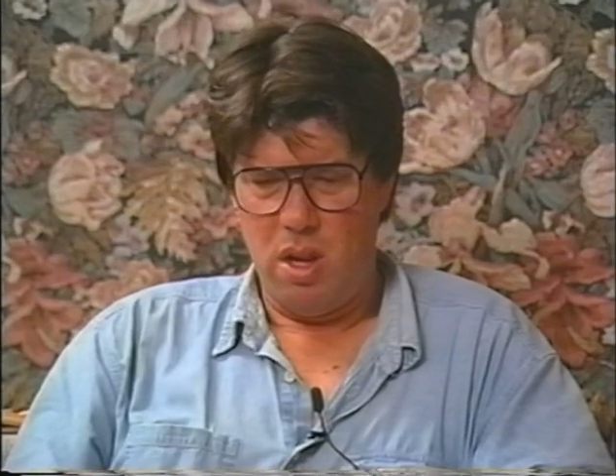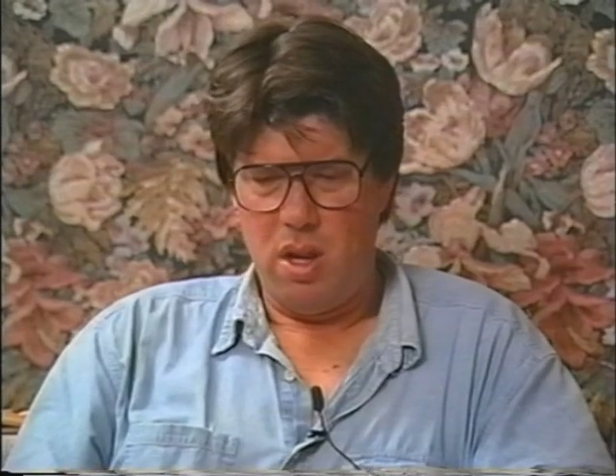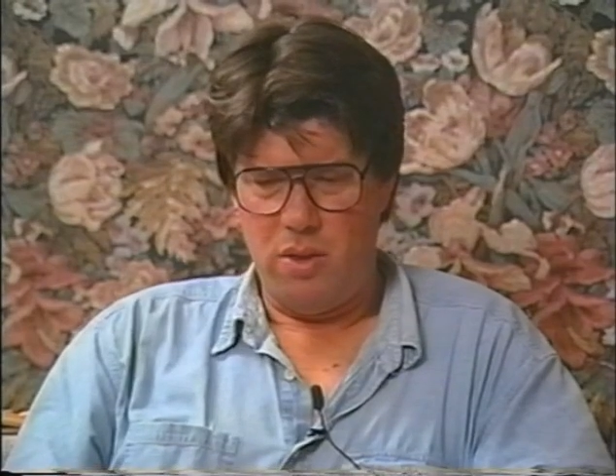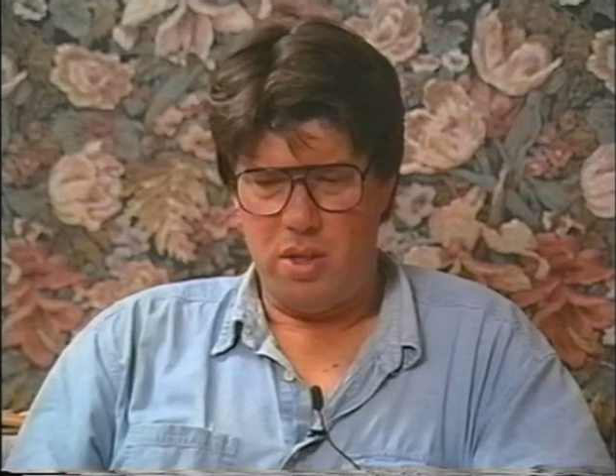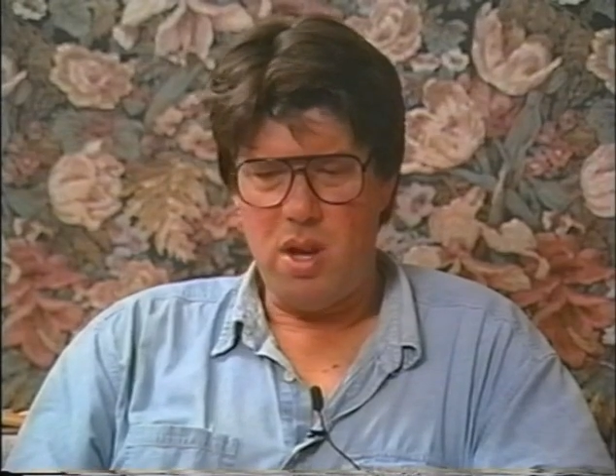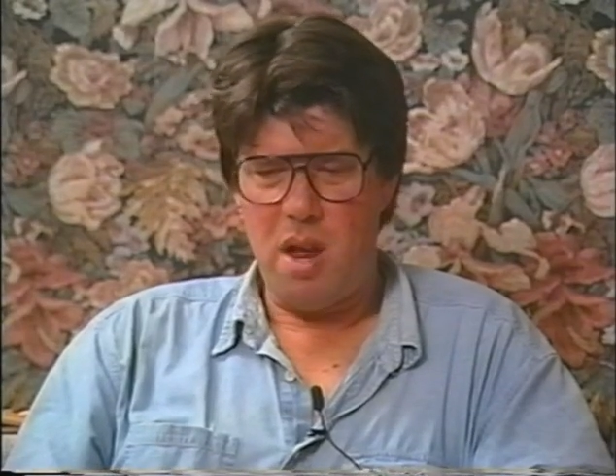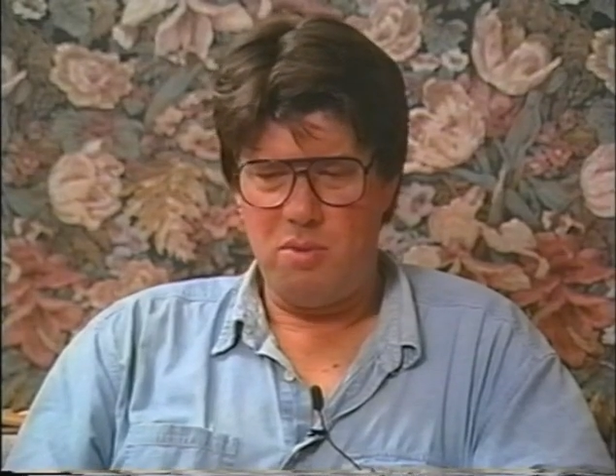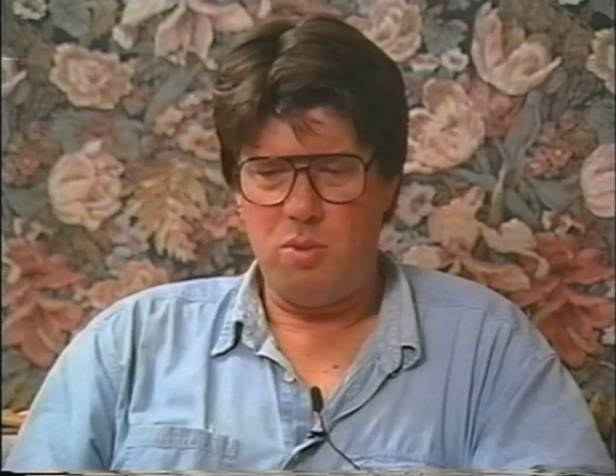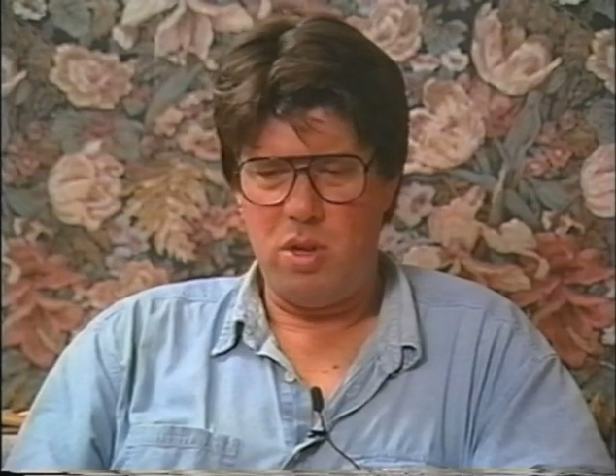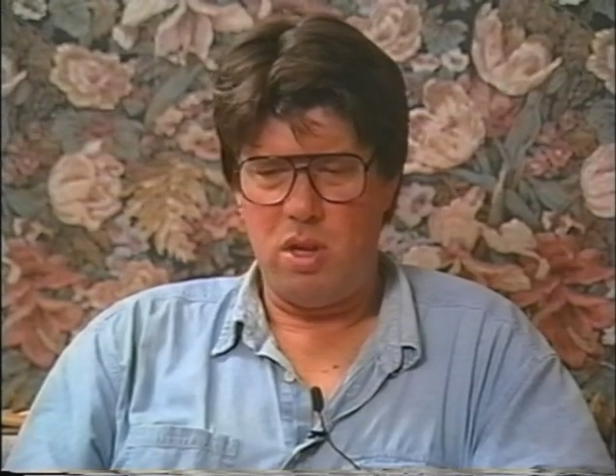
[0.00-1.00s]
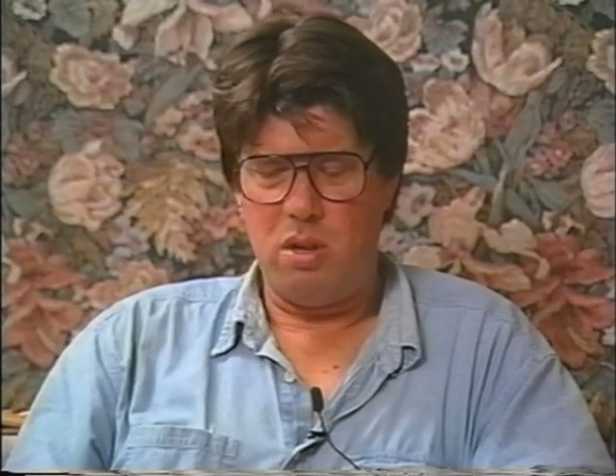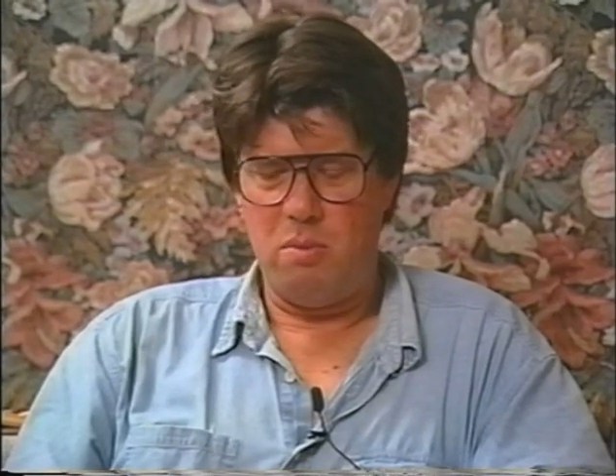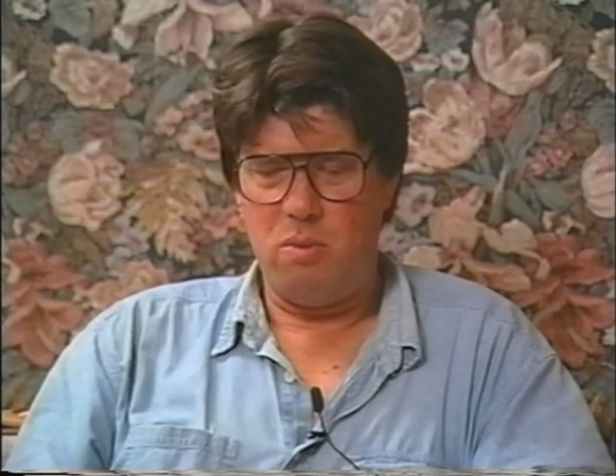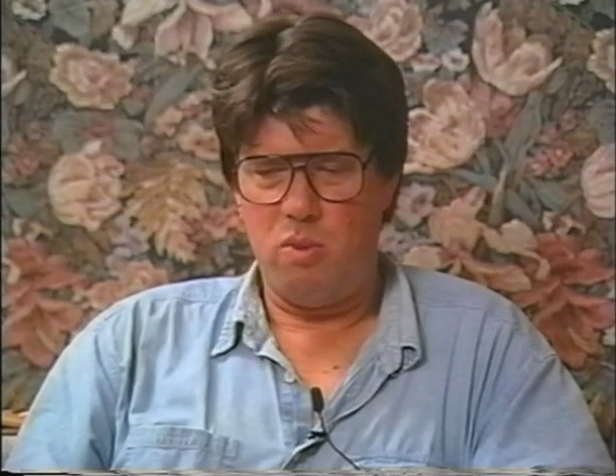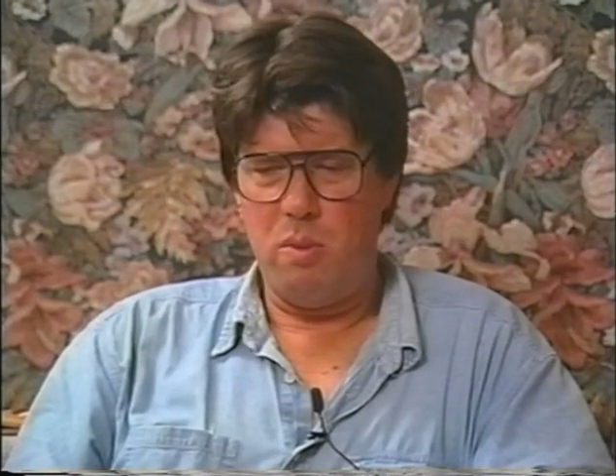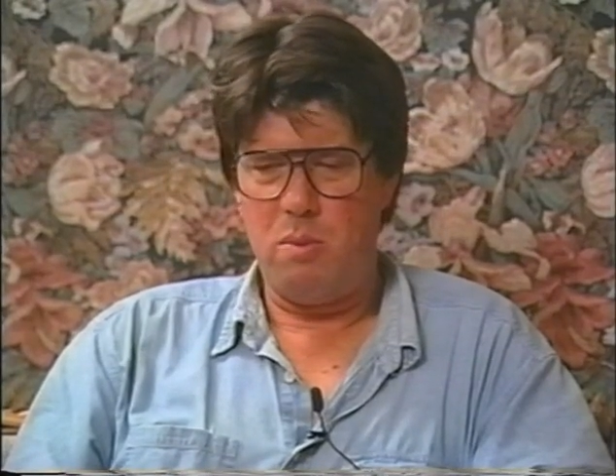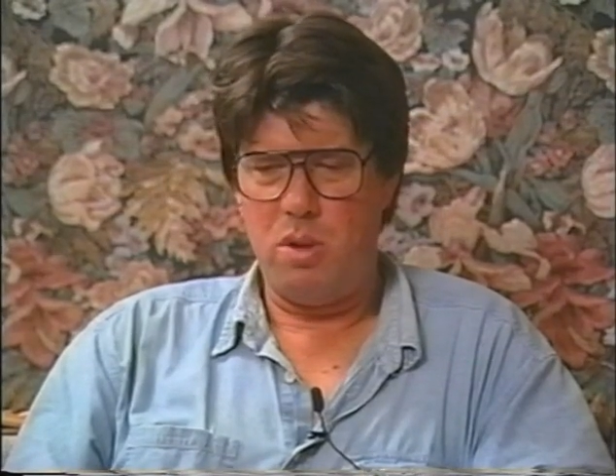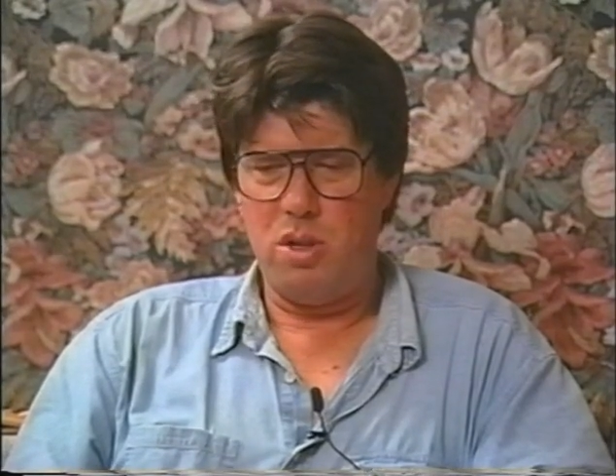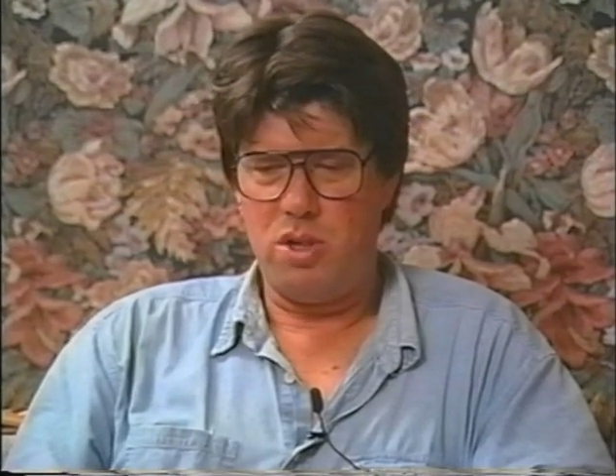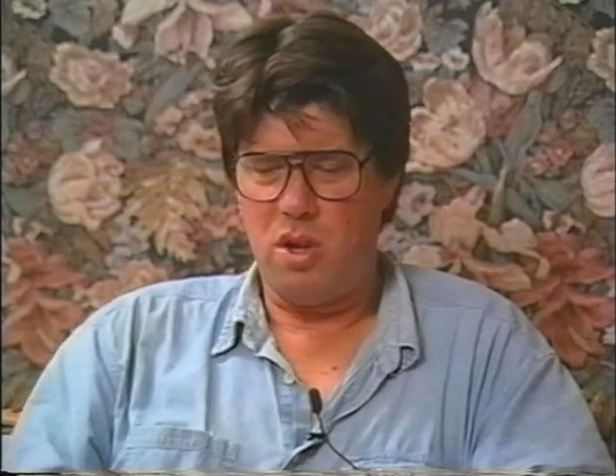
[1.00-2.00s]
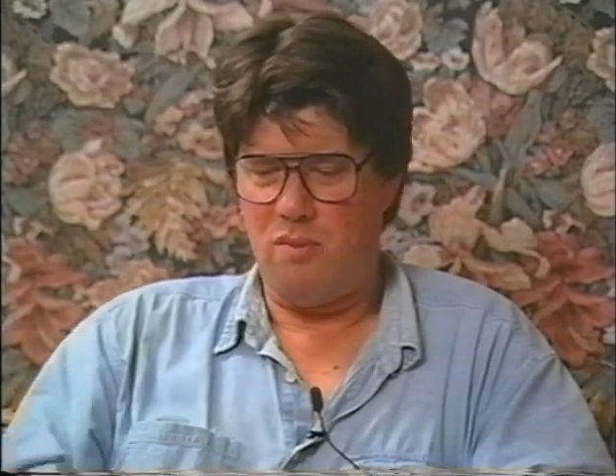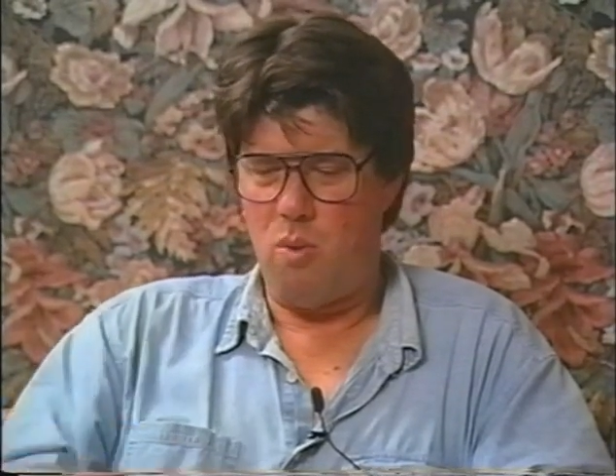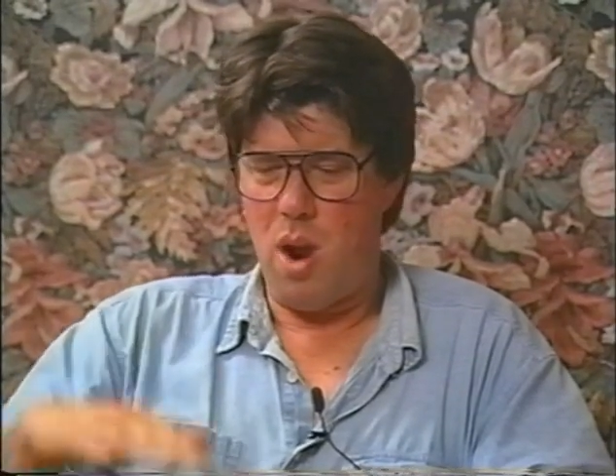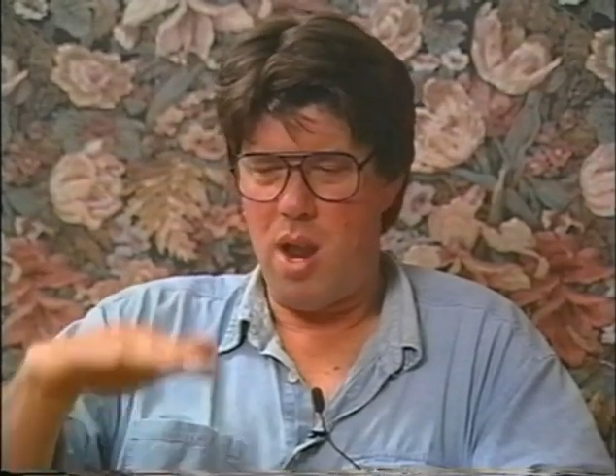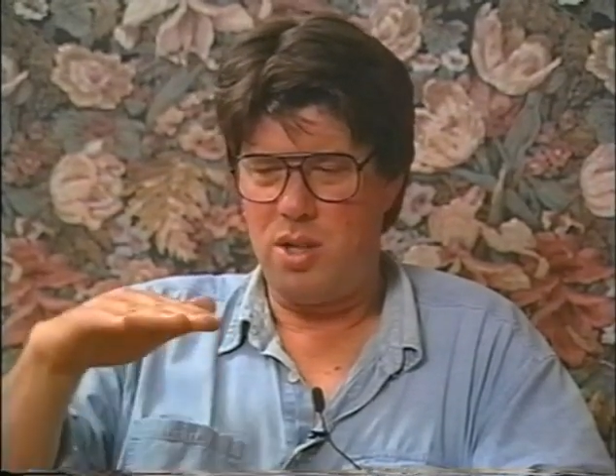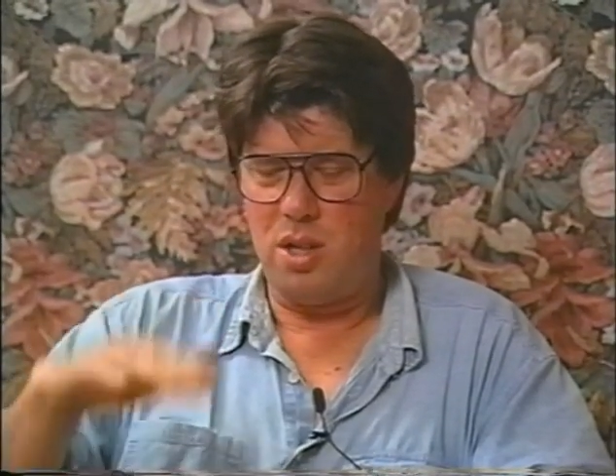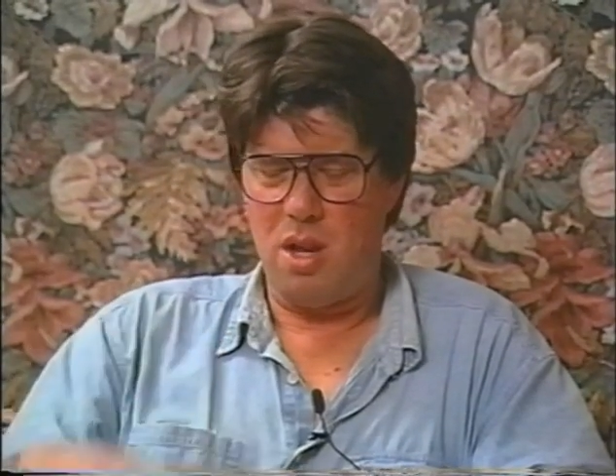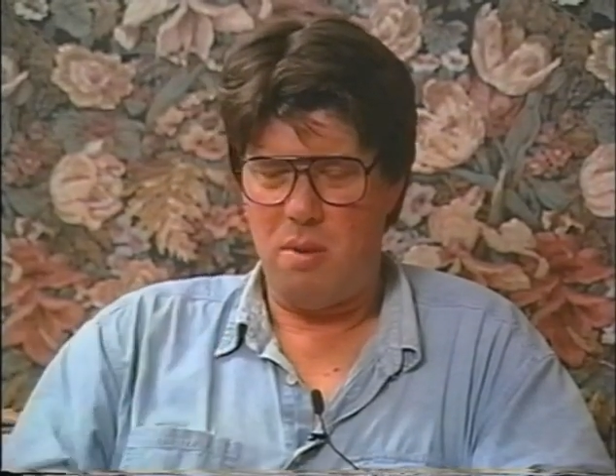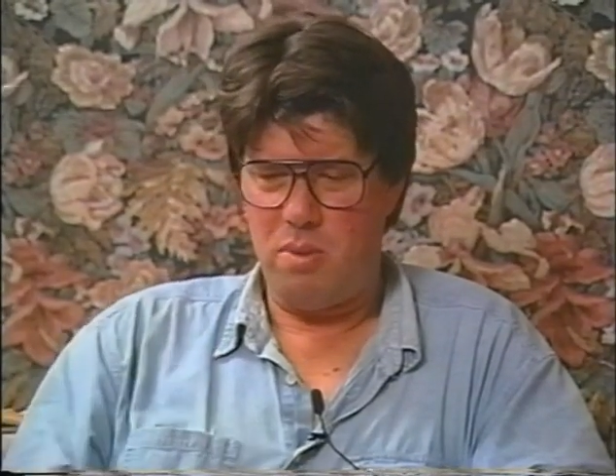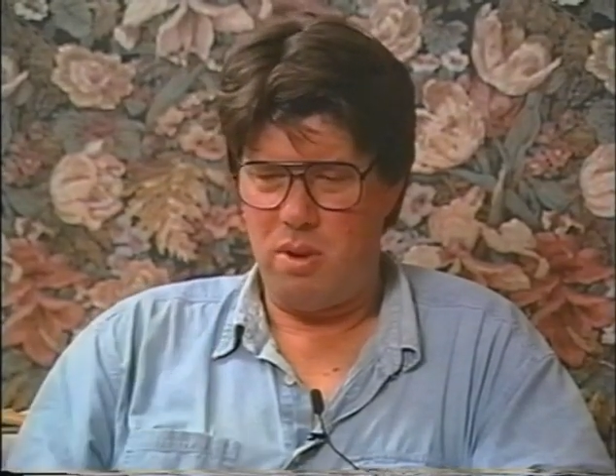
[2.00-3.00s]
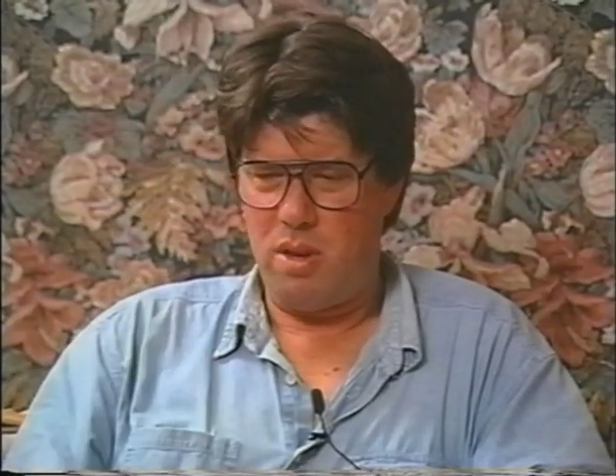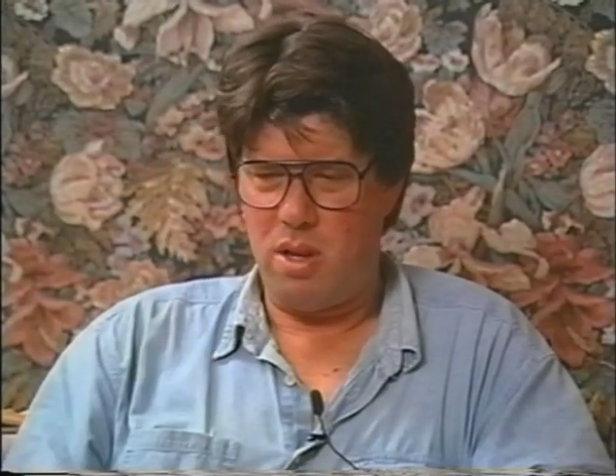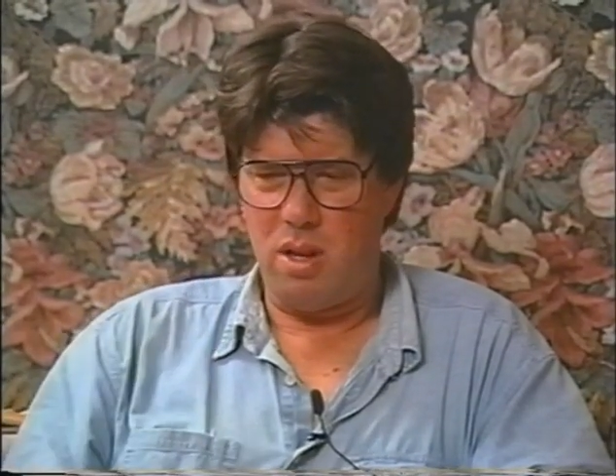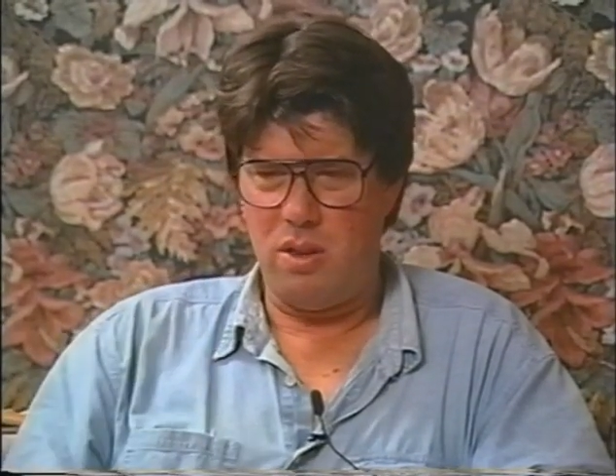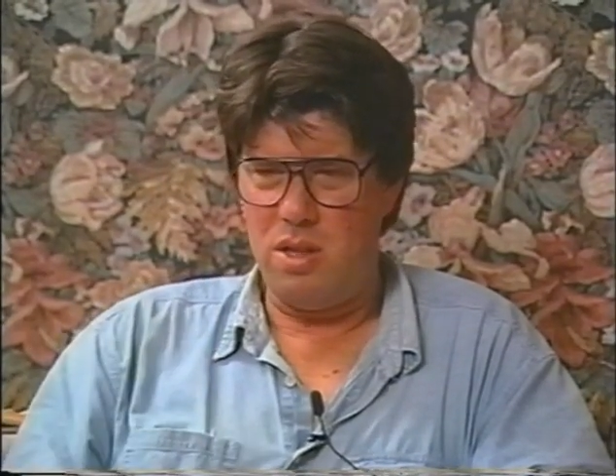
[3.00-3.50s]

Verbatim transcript: the times when you can remember yourself rising up and thinking,